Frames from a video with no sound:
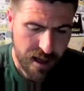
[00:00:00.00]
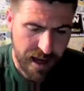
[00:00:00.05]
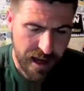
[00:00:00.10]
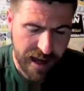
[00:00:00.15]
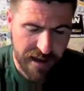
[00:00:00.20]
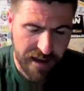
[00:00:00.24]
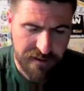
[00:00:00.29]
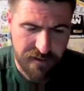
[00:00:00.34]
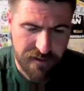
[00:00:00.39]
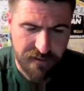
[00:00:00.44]

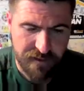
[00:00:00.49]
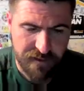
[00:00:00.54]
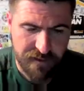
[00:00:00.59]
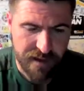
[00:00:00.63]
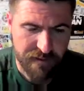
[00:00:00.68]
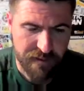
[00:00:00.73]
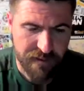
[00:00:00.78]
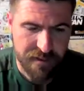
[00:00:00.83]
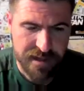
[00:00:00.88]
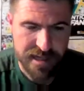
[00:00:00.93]
I also feel
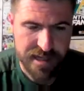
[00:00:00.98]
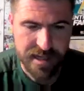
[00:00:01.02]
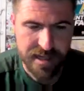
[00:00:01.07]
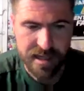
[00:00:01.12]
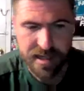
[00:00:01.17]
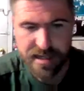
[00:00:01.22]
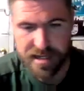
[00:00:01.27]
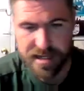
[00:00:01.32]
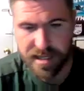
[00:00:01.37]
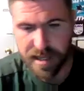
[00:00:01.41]
like from the
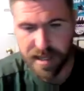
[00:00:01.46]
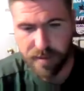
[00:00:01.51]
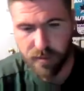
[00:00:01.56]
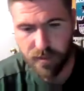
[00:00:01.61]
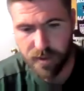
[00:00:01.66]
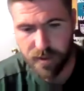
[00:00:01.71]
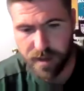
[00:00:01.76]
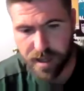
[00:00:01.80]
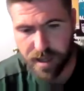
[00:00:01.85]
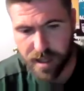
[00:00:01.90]
Suns
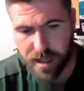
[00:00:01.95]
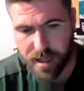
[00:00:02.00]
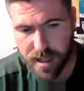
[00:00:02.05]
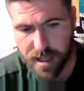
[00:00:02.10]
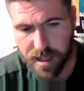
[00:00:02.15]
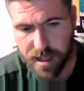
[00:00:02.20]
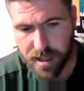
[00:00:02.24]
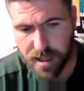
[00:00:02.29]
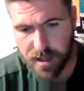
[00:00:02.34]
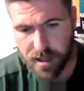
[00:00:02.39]
standpoint,
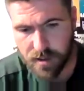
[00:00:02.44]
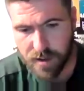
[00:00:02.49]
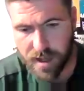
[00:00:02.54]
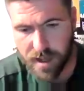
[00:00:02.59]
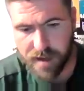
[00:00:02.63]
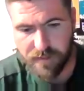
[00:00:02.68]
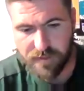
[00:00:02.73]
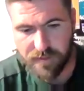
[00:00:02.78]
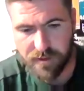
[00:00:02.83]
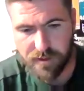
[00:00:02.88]
you
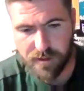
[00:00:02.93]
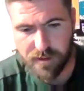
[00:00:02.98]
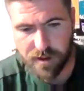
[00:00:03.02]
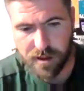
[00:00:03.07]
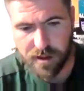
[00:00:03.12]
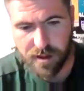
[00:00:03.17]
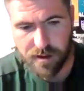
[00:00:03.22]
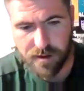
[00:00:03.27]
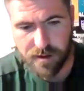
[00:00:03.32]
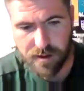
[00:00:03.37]
got to feel
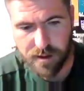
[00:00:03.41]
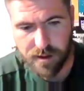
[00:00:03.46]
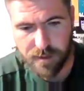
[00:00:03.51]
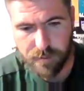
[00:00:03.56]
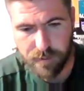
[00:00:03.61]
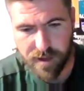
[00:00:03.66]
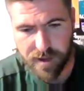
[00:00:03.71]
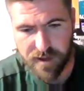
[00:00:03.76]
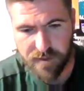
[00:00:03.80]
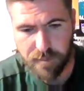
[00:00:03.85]
good
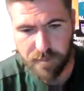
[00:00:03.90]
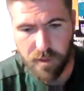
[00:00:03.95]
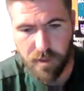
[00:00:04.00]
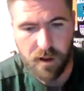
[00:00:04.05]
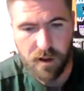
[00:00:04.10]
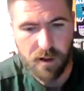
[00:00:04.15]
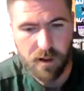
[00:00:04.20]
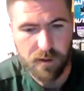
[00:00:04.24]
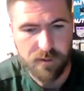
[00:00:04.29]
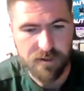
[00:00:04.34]
because
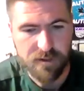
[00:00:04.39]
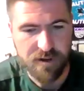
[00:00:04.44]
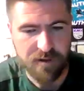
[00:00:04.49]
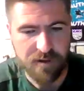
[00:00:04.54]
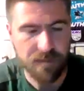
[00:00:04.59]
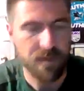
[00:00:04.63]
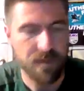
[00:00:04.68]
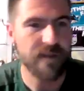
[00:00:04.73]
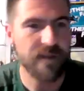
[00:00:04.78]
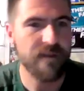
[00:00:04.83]
Paul
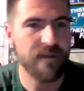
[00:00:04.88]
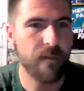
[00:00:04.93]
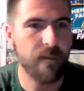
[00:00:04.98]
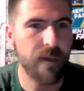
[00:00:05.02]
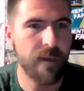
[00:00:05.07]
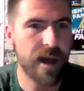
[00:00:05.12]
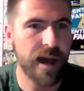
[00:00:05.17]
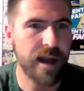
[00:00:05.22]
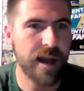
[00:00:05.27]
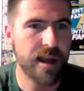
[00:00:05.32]
just played so
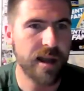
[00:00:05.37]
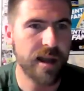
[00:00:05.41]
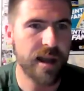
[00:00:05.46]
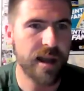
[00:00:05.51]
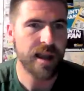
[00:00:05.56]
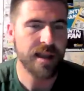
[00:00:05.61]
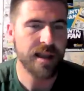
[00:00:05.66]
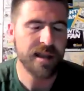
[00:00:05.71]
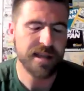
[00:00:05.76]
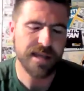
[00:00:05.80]
bad.
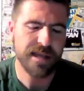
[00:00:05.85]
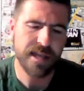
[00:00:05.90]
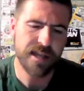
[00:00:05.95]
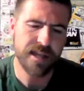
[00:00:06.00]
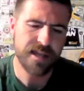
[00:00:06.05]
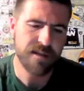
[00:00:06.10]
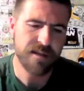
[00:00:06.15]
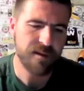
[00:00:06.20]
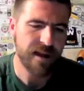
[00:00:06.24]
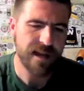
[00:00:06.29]
And
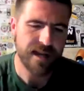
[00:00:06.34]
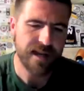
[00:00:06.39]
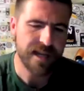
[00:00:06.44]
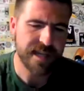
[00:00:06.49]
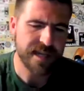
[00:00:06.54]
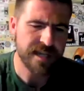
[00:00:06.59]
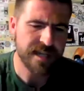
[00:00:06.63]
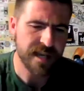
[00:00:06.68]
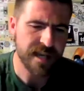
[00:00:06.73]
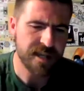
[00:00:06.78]
the reality
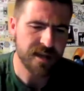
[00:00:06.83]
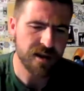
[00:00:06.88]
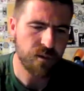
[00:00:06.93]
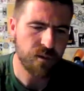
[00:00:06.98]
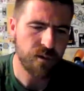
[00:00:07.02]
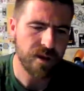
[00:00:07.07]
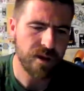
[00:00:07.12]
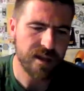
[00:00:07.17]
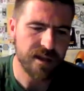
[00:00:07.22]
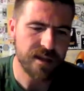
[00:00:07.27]
is the Suns
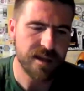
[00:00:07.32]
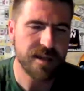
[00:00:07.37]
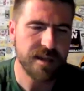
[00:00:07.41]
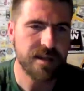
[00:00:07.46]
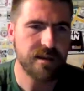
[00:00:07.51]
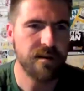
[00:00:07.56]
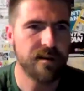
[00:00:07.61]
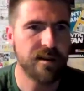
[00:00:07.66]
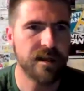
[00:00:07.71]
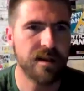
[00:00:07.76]
aren't winning
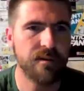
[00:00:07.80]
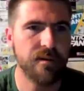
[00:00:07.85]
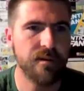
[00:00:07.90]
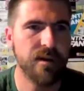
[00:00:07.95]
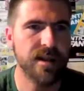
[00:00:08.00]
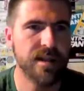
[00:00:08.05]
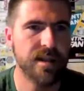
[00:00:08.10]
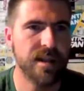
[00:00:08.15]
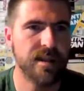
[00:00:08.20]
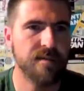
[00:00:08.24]
this series
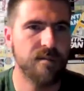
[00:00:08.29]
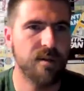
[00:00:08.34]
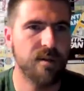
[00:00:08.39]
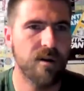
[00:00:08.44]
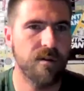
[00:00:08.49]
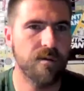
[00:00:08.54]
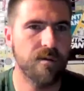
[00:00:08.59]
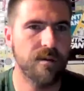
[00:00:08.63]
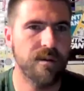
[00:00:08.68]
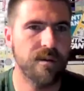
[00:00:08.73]
anyways unless
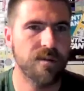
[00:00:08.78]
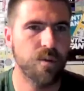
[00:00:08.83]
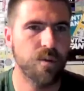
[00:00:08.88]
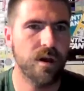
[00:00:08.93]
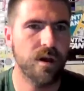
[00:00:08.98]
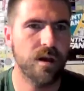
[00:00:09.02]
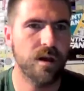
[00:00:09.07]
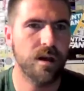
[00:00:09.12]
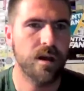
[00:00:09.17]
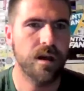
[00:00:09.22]
Paul plays
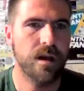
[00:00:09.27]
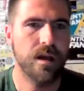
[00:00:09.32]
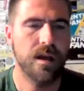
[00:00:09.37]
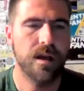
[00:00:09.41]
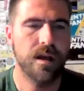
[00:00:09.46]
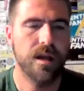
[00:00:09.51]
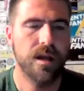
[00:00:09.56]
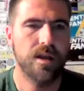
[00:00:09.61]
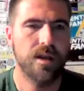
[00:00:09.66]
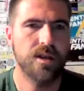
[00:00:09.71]
well.
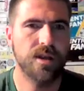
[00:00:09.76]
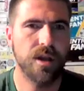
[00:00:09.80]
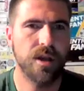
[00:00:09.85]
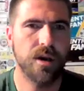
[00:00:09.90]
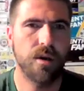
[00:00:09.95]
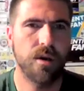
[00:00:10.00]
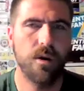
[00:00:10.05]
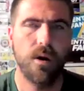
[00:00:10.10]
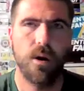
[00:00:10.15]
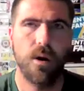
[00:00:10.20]

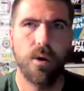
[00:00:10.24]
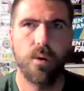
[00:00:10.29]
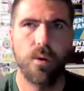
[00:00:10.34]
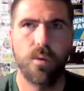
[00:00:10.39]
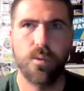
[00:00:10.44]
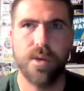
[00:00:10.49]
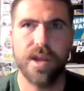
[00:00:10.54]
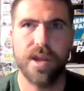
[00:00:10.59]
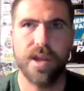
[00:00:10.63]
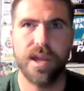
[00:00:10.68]
So
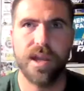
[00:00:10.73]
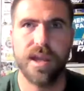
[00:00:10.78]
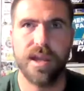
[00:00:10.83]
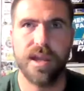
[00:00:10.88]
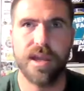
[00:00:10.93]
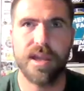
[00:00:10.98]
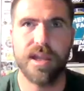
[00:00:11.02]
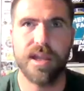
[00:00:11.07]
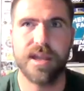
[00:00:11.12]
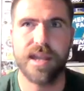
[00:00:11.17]

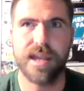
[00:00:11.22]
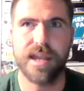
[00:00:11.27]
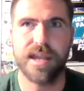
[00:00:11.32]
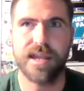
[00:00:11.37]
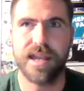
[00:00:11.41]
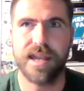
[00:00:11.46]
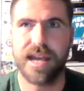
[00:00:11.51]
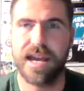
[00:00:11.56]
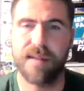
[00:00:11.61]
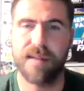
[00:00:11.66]
they
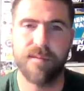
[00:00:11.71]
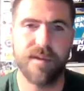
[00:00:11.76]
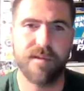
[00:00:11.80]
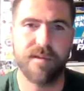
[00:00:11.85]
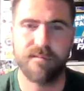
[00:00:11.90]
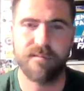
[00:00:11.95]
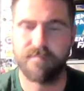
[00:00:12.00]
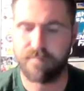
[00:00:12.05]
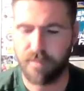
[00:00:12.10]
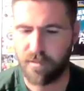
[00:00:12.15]
got to
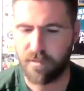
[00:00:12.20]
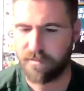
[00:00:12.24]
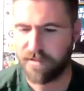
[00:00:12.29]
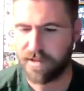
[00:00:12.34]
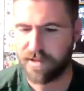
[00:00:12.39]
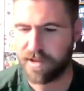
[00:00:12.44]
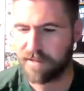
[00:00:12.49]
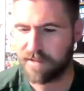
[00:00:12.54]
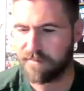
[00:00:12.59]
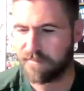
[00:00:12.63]
be
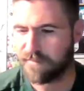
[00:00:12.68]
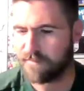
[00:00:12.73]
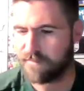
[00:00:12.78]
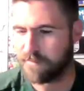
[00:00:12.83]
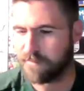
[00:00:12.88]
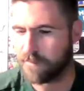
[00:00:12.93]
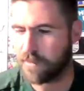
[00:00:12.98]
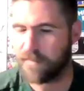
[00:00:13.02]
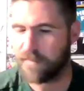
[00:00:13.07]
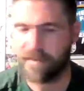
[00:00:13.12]
perfectly
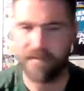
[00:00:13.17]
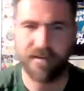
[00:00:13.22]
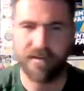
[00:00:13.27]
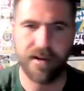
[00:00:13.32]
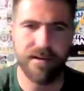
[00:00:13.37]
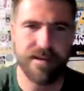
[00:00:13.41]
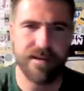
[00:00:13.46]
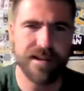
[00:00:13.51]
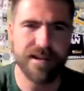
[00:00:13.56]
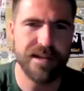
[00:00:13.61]

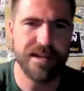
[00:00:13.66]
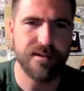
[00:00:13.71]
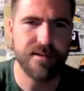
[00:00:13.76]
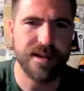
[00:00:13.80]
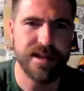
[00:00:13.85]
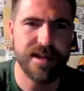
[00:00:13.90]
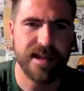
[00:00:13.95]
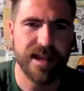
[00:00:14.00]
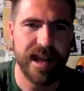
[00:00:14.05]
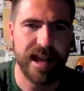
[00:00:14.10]
fine. Let's see what
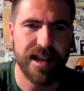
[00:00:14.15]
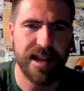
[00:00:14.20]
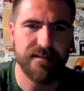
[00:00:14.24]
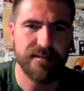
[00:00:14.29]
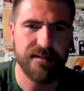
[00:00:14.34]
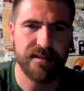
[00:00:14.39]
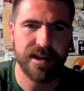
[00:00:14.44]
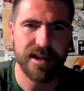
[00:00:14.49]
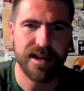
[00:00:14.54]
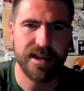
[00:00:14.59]
his
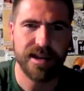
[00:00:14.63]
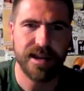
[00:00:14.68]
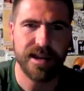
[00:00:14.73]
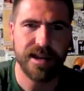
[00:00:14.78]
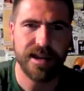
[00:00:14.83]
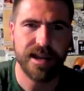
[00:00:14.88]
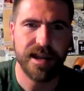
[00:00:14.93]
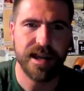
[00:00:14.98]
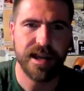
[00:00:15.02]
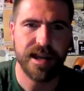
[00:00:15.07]
stats were actually
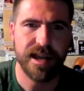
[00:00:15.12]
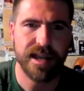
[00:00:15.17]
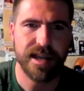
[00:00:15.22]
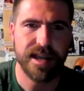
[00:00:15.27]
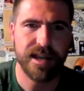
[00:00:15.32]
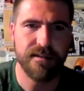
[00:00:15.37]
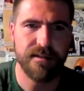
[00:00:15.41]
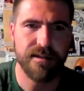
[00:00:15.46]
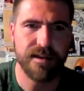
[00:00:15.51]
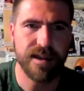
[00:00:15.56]

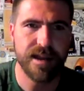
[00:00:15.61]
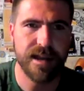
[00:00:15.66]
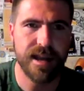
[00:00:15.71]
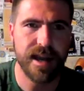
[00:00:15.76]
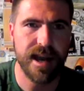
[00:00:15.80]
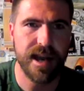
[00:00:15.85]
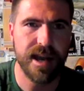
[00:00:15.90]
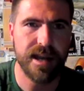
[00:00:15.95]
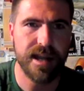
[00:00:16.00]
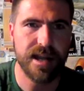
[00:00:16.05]
tonight. They were
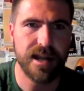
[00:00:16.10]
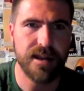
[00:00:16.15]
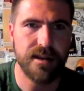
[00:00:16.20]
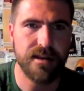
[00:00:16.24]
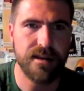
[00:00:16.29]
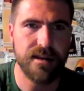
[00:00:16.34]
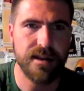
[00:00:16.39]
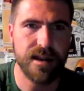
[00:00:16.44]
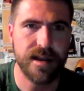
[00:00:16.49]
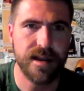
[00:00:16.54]
not
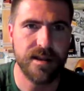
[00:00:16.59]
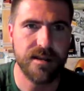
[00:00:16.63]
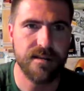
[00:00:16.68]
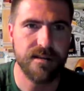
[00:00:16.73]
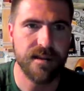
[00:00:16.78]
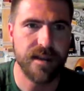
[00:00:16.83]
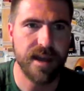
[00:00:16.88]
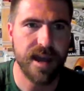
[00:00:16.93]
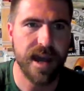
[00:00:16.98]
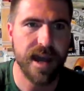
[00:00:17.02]
good. I
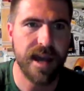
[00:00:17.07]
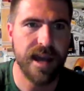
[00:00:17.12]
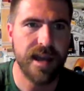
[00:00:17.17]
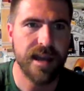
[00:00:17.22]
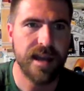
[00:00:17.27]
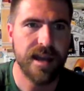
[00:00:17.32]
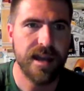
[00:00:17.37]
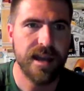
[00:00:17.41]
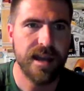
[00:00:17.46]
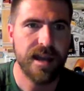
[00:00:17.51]
know that.